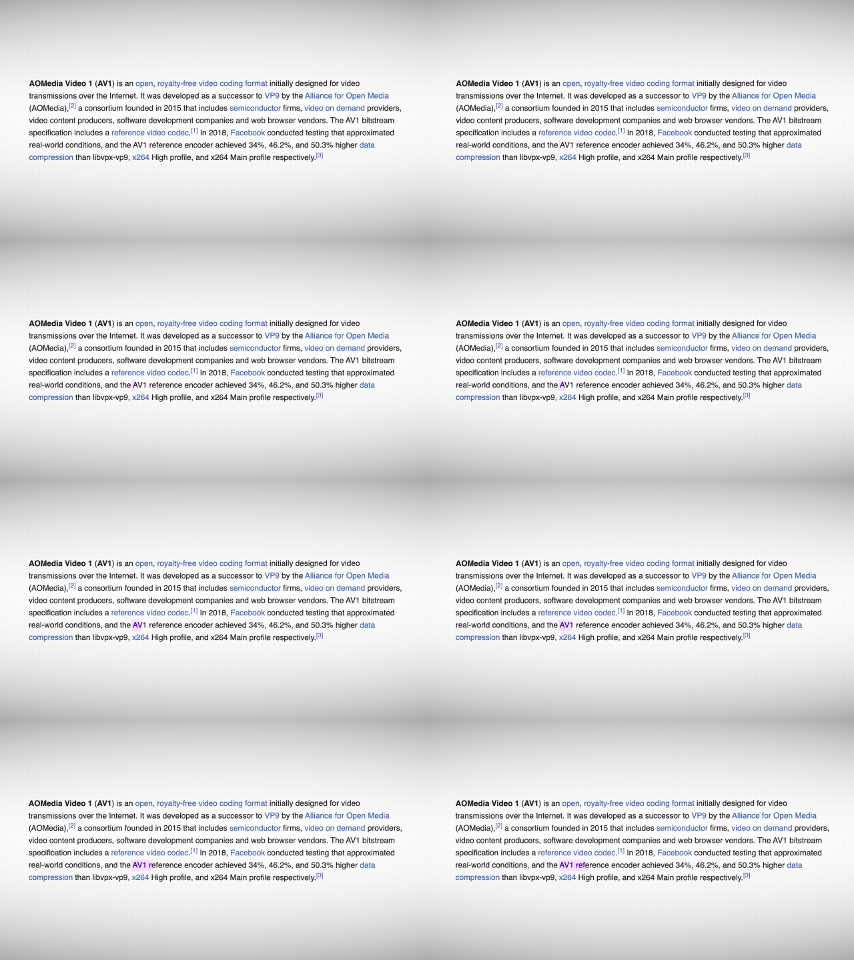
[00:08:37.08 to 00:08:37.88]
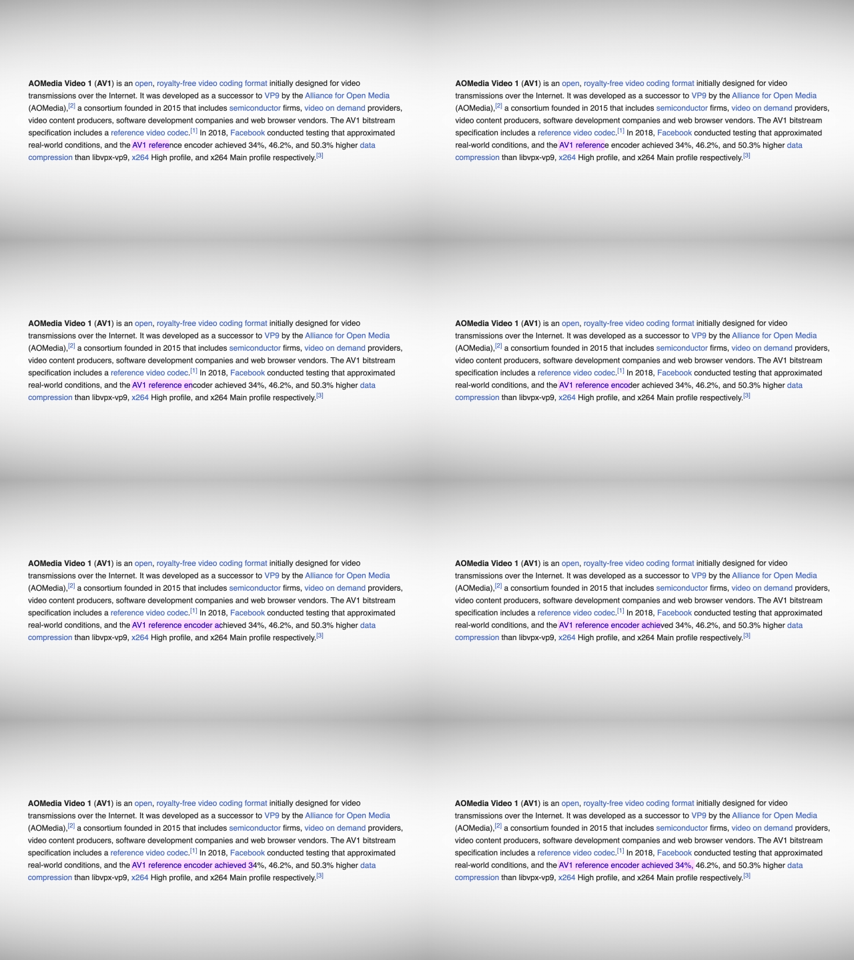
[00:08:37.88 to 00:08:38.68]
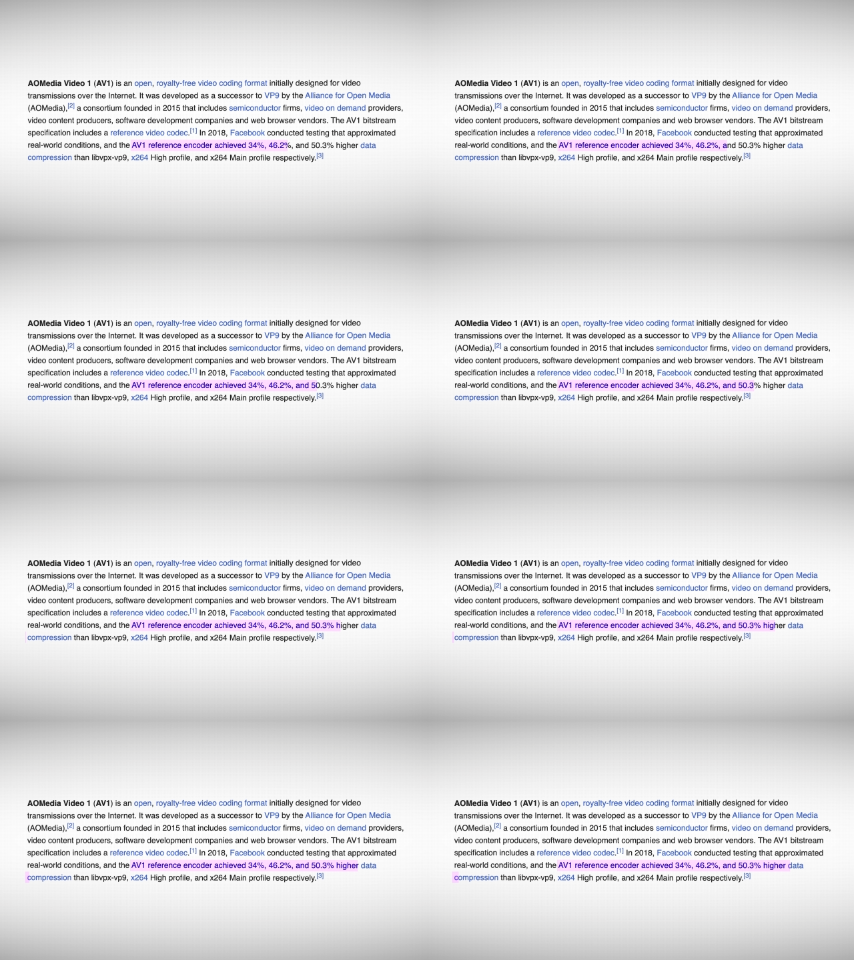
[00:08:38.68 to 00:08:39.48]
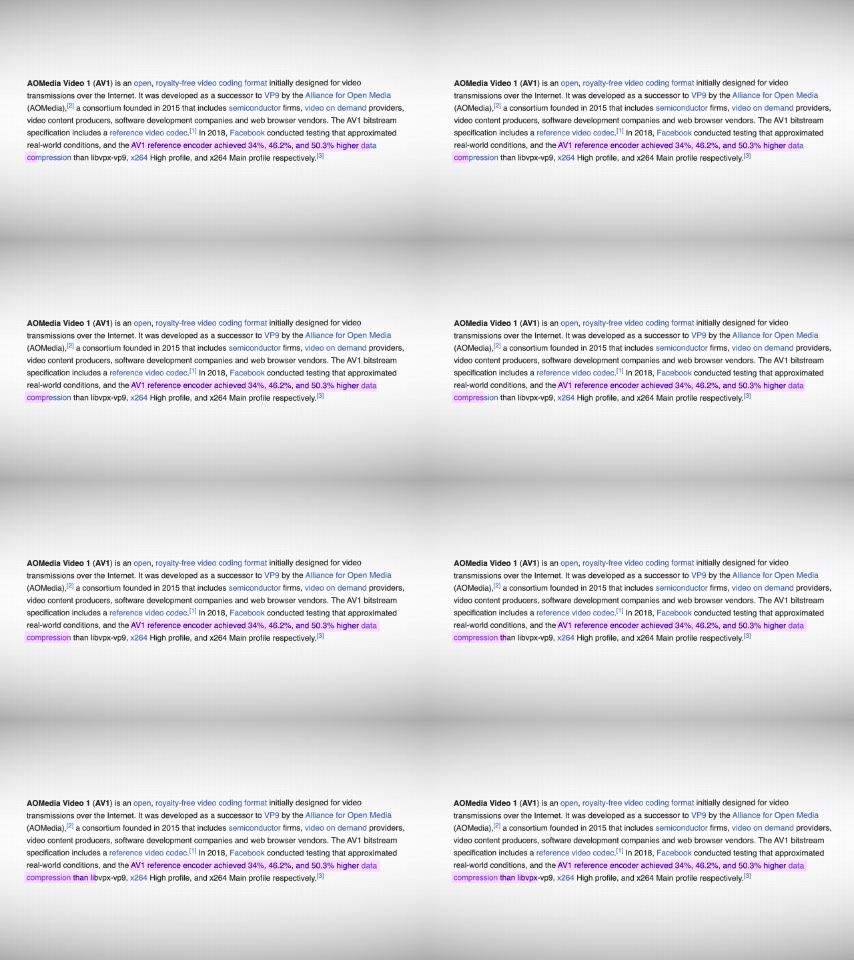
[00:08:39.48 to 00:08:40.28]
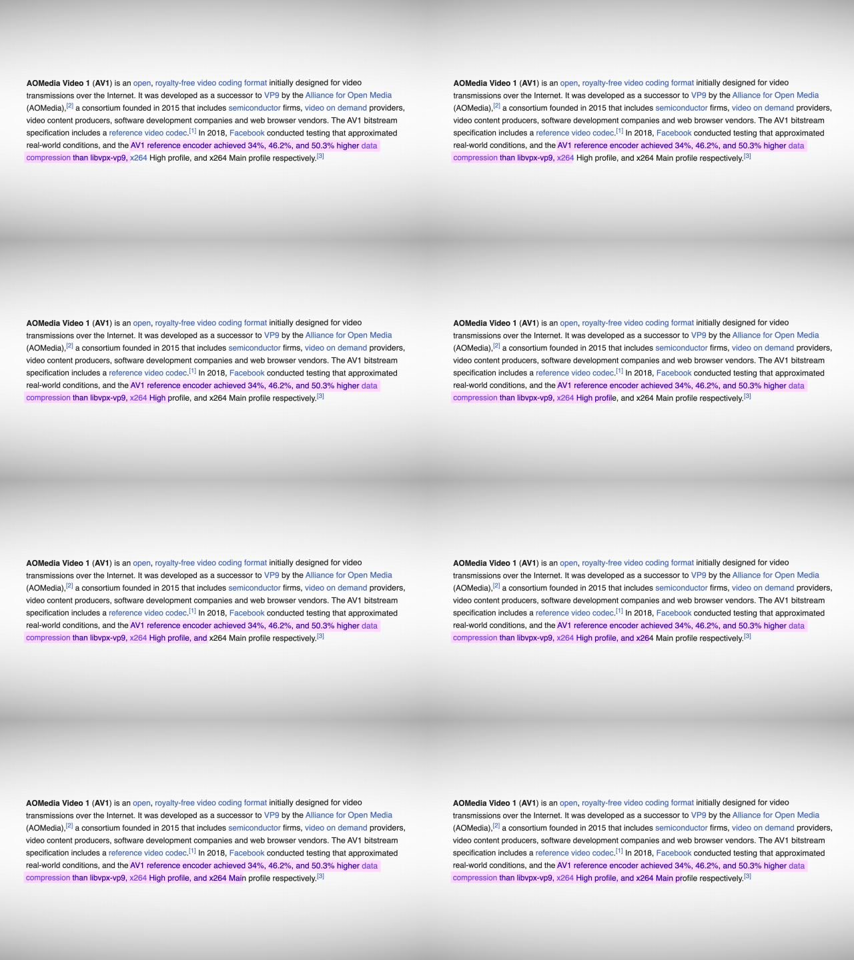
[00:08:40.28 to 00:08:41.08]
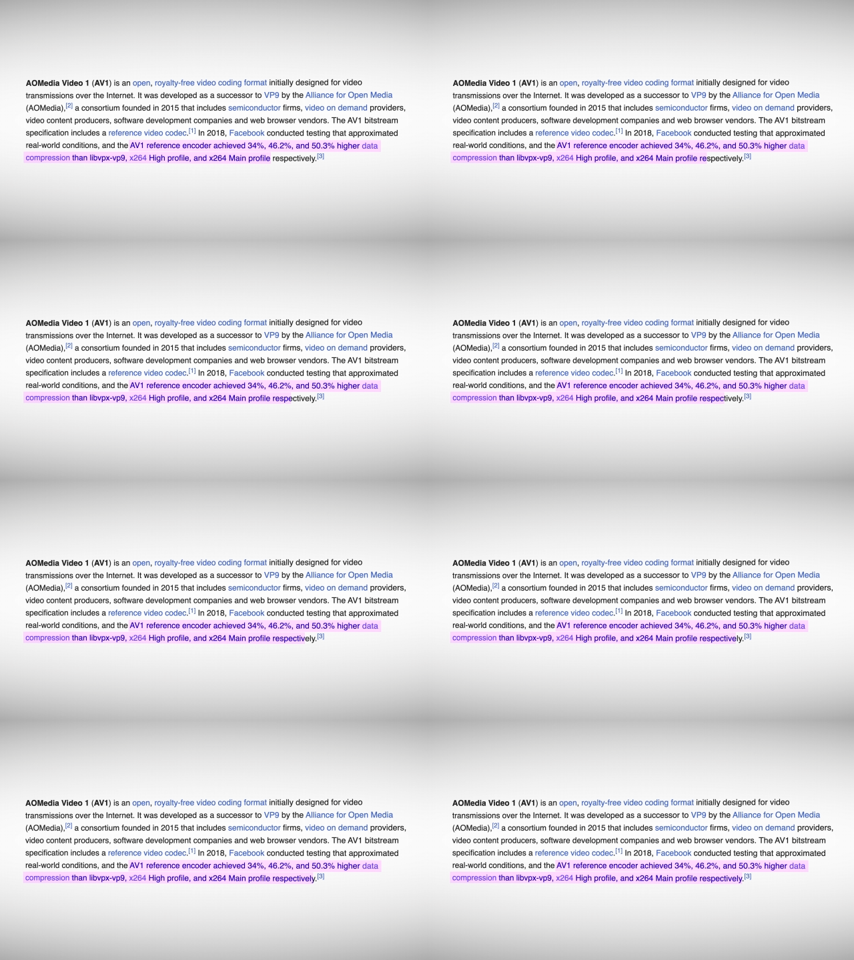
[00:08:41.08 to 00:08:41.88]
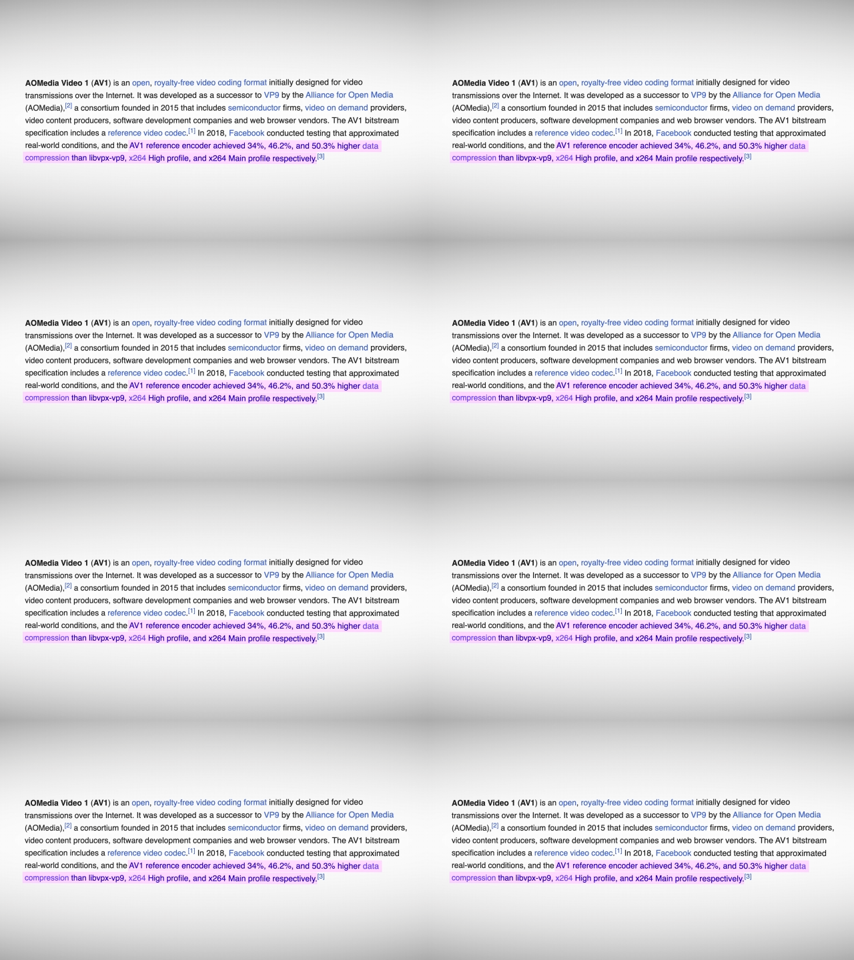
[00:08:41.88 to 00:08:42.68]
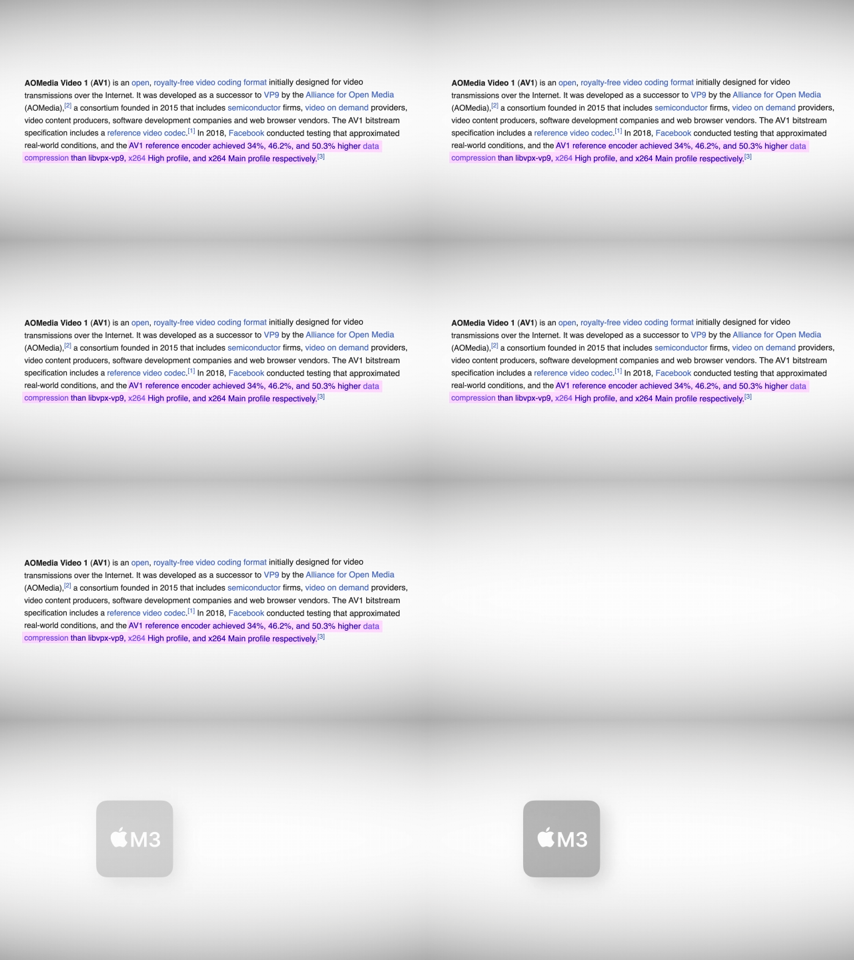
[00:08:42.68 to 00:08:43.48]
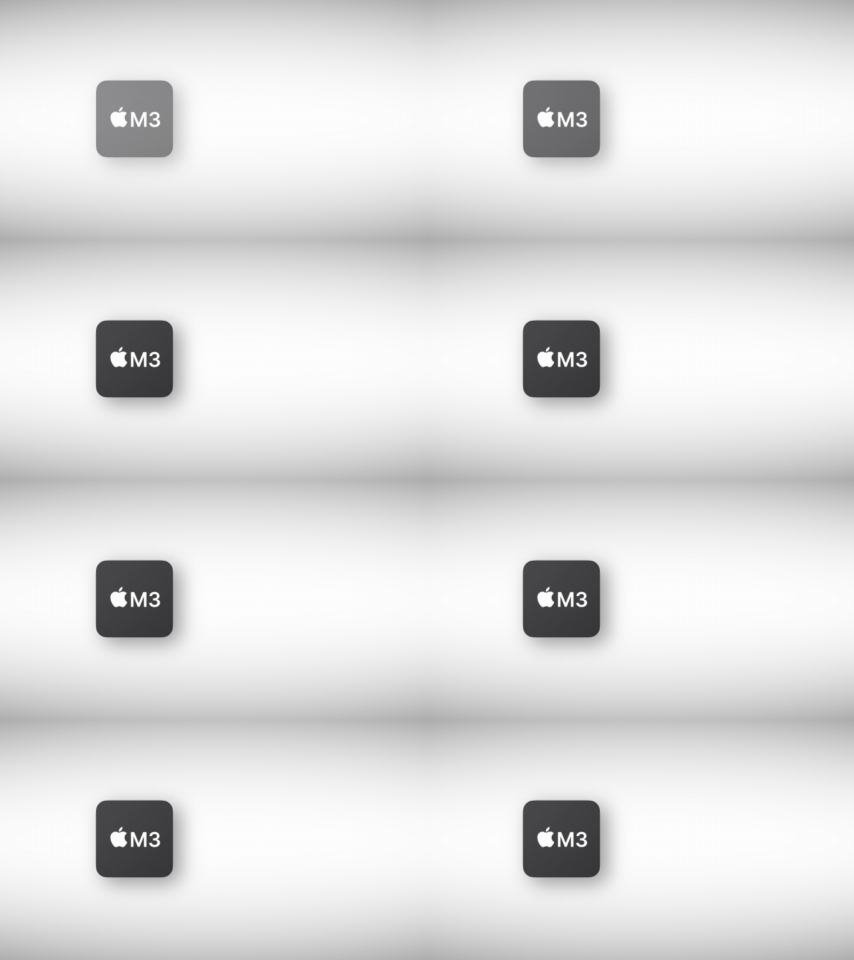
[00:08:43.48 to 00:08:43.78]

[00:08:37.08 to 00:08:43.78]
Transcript: Nobody's mouth can be seen.